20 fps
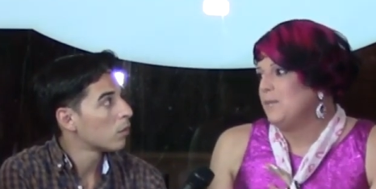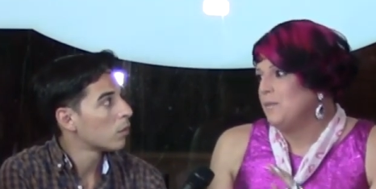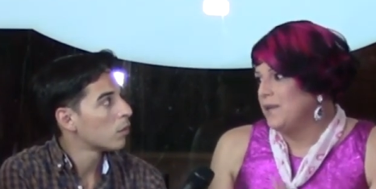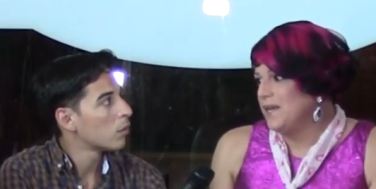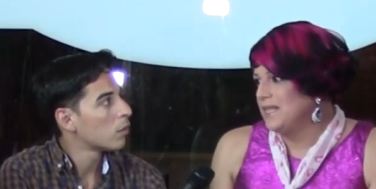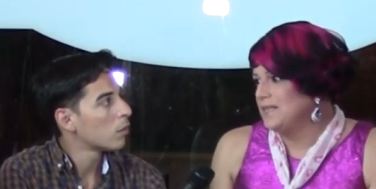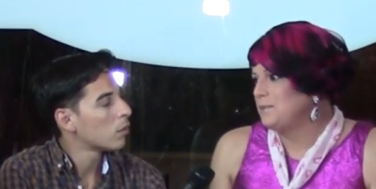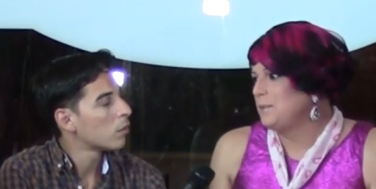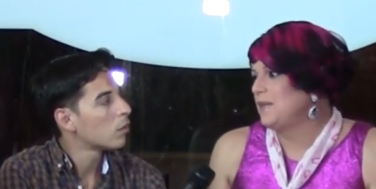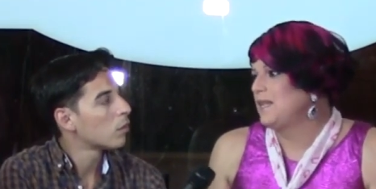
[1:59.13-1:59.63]

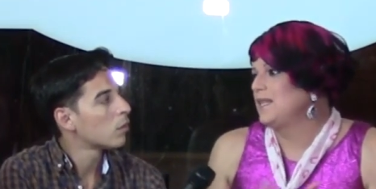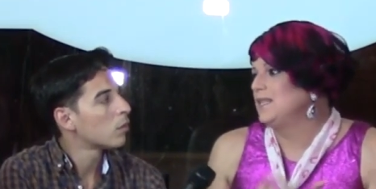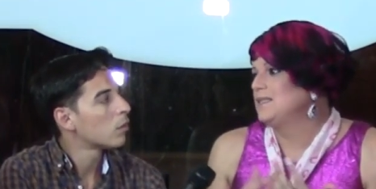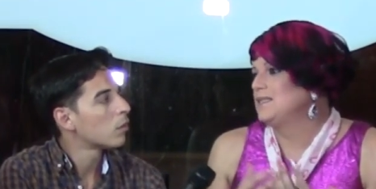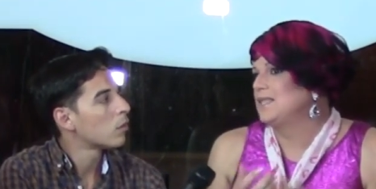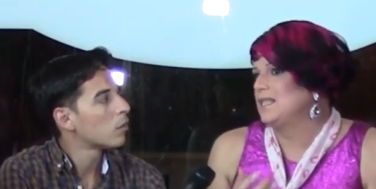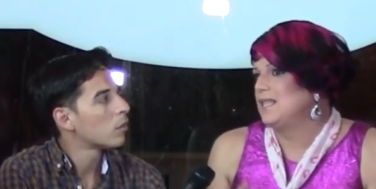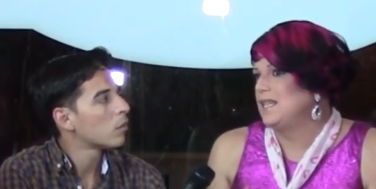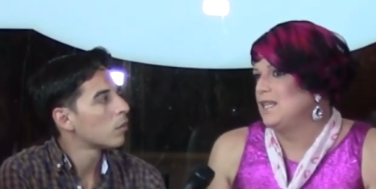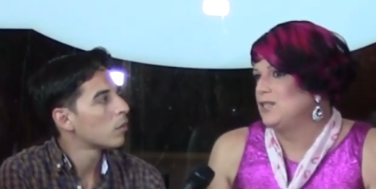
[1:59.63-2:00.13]
Speaker 1: but it's
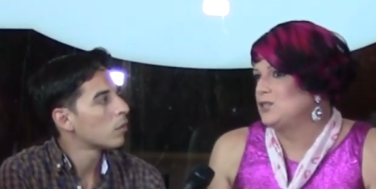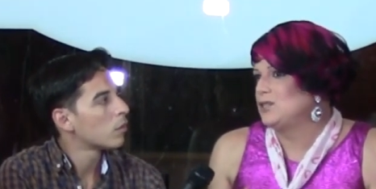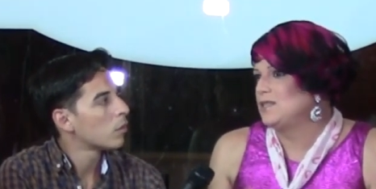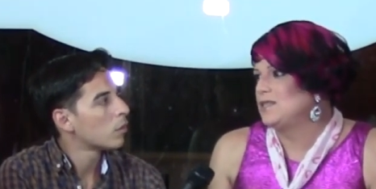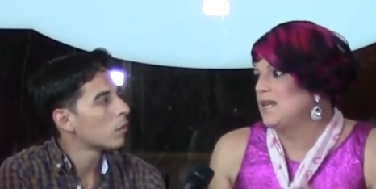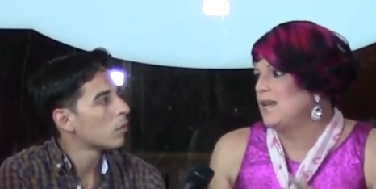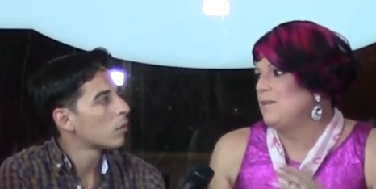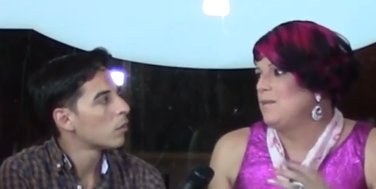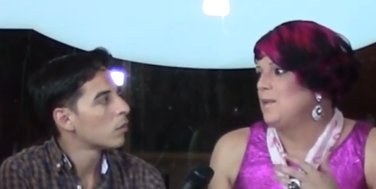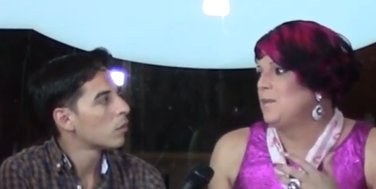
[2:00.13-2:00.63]
because of the
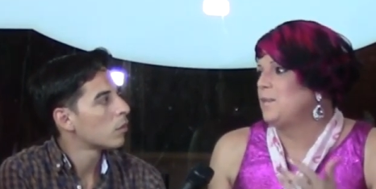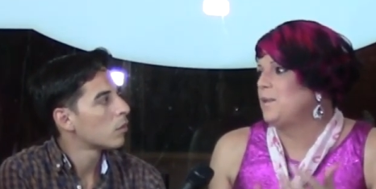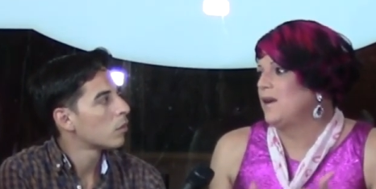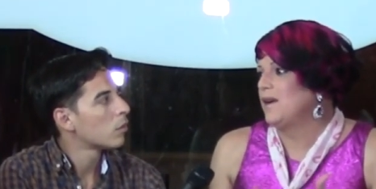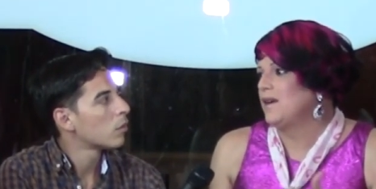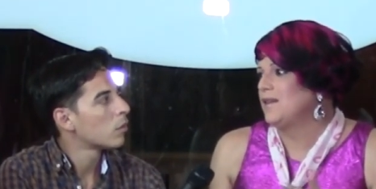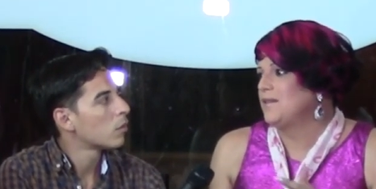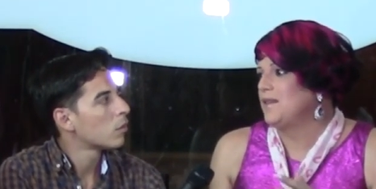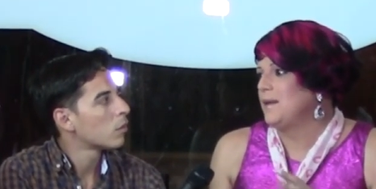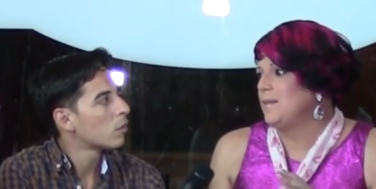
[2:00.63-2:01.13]
entertainment
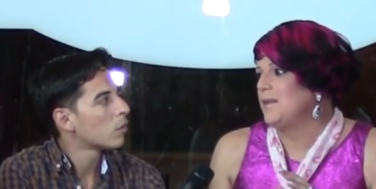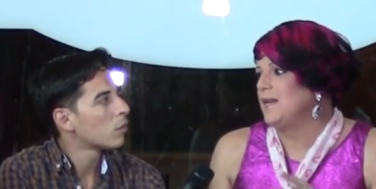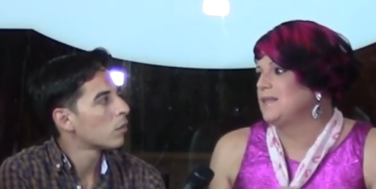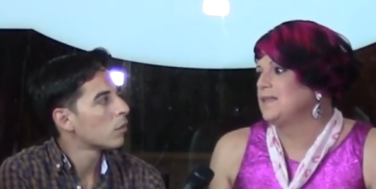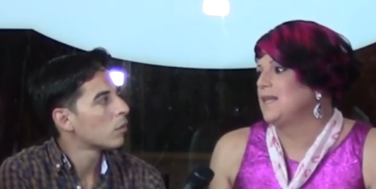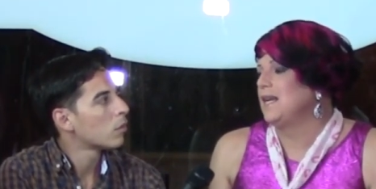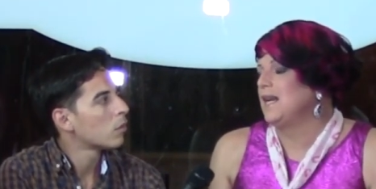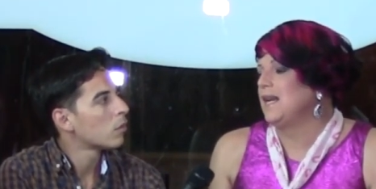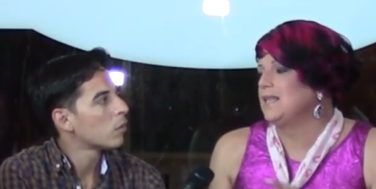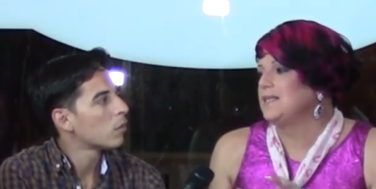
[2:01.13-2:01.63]
part of them,
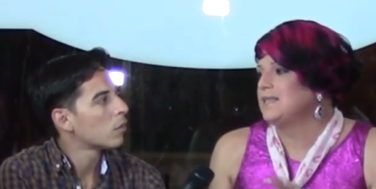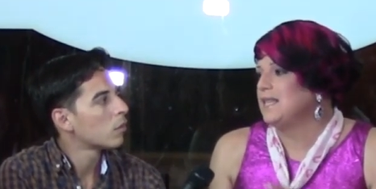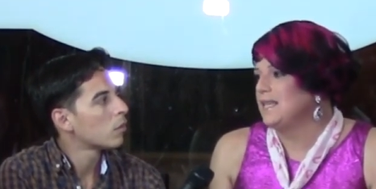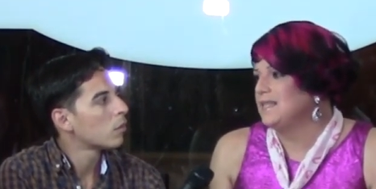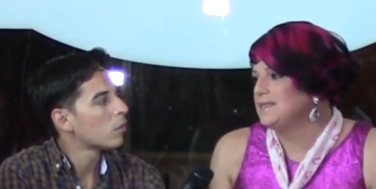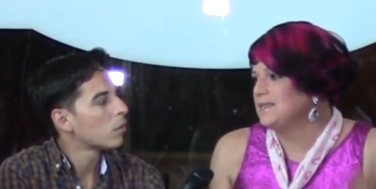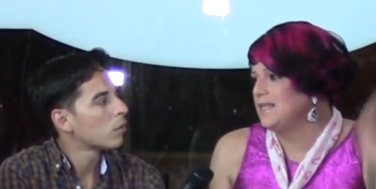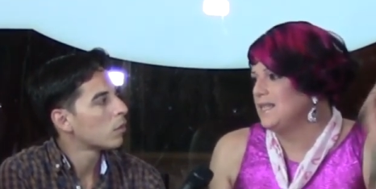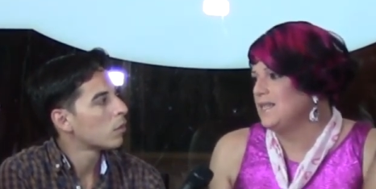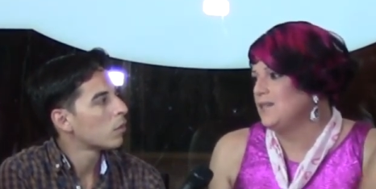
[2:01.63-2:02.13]
like they like
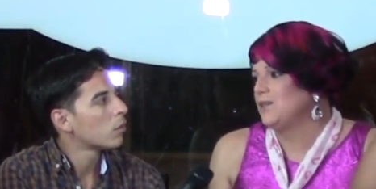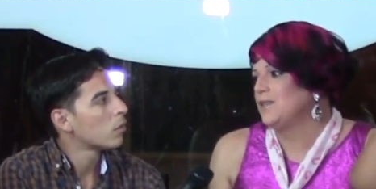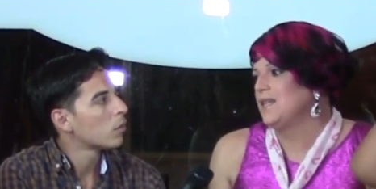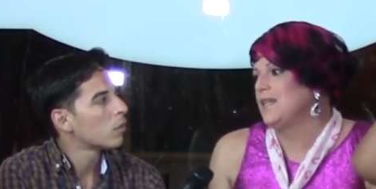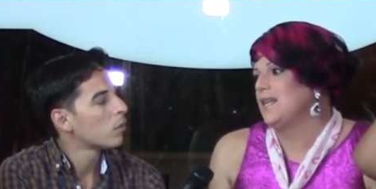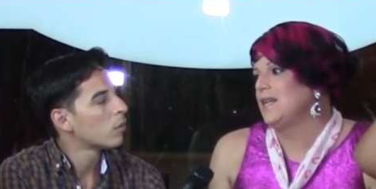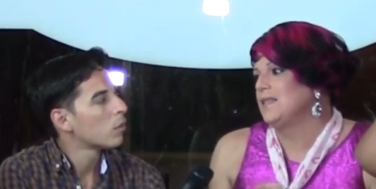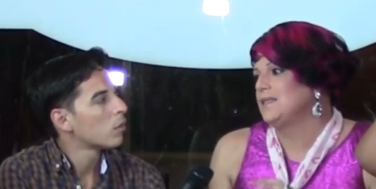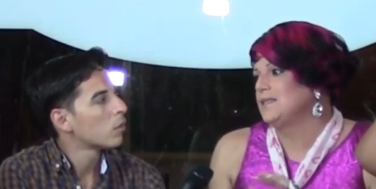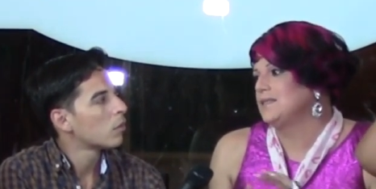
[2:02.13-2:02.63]
dancing or
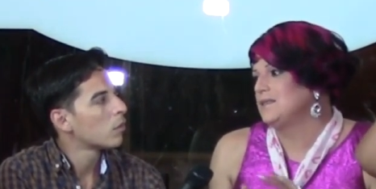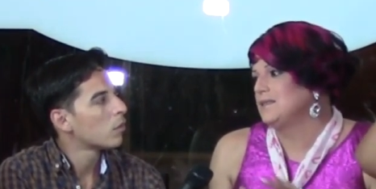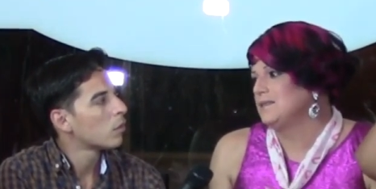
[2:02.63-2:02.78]
they like